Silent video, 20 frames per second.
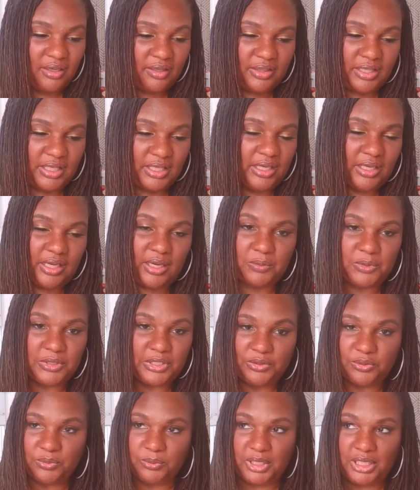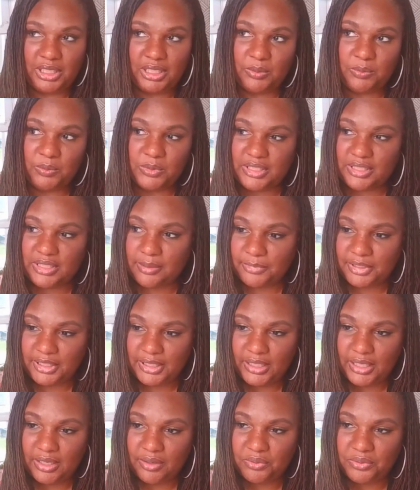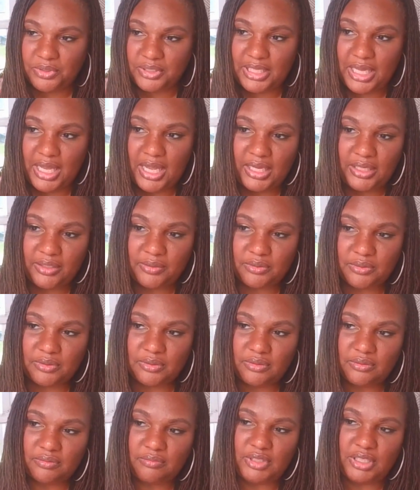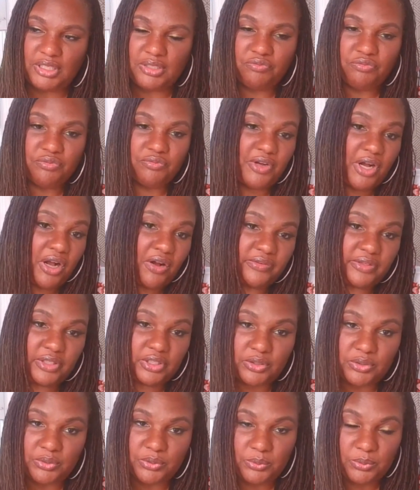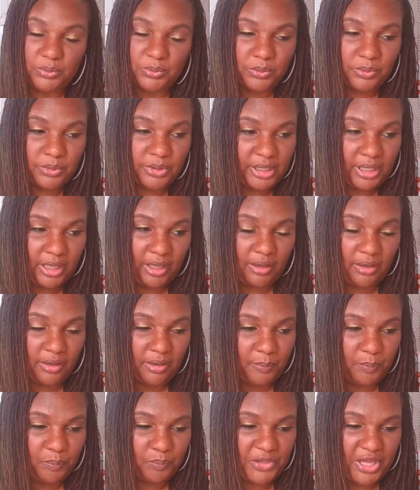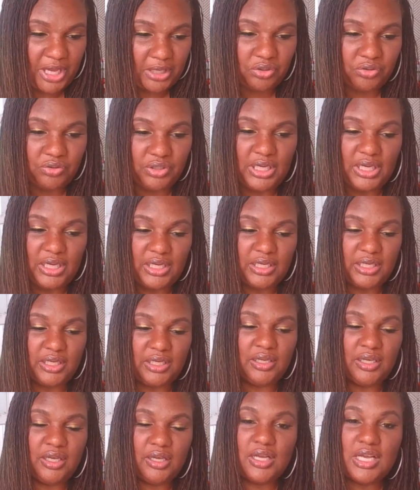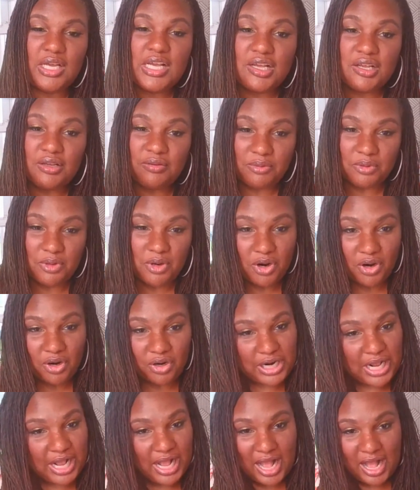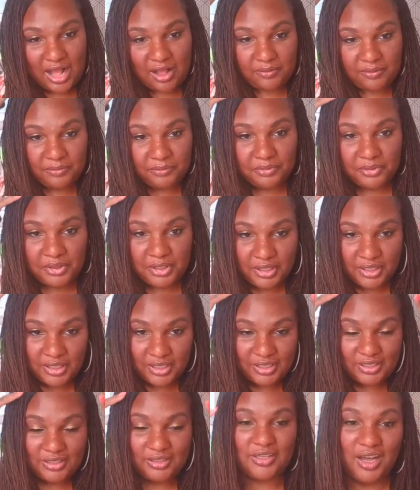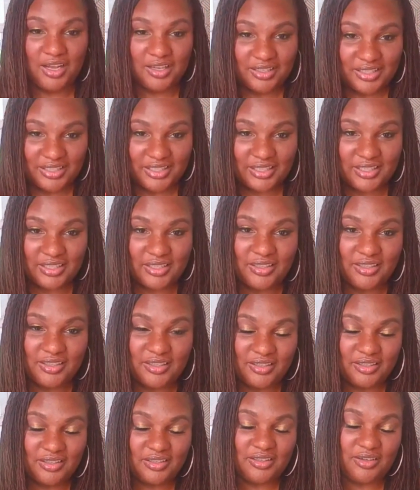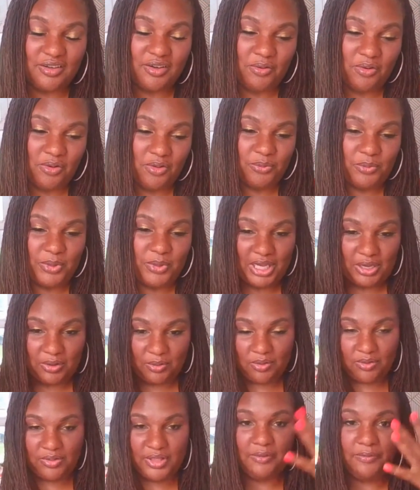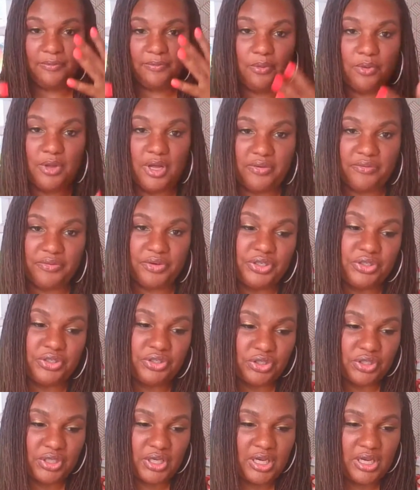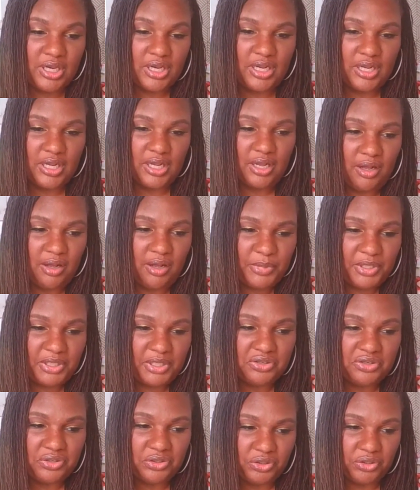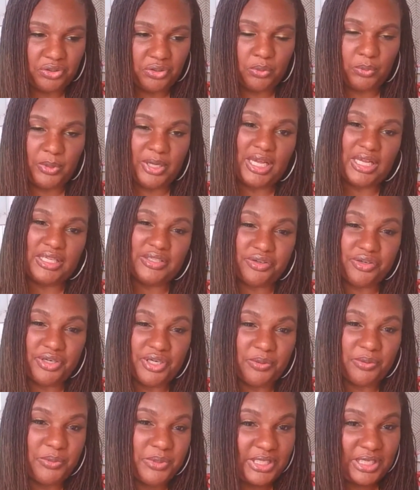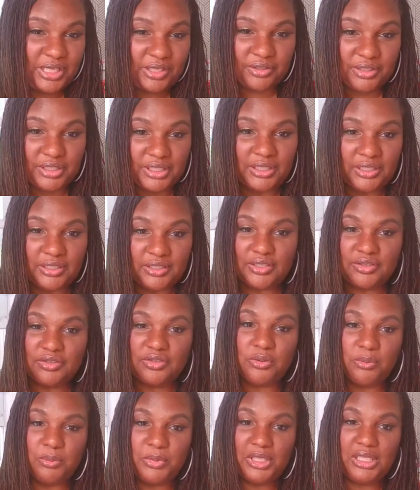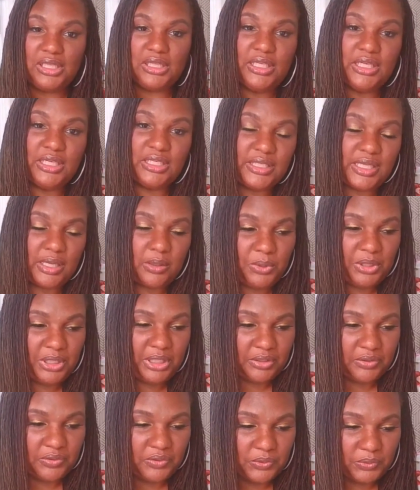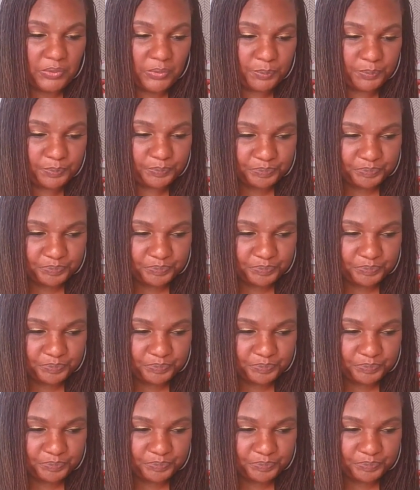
thing I was doing. It was something else that didn't involve glue. That created her to have locks all the way, all that full coverage, in a secure way as her hair was healing. There's so many things that we can do.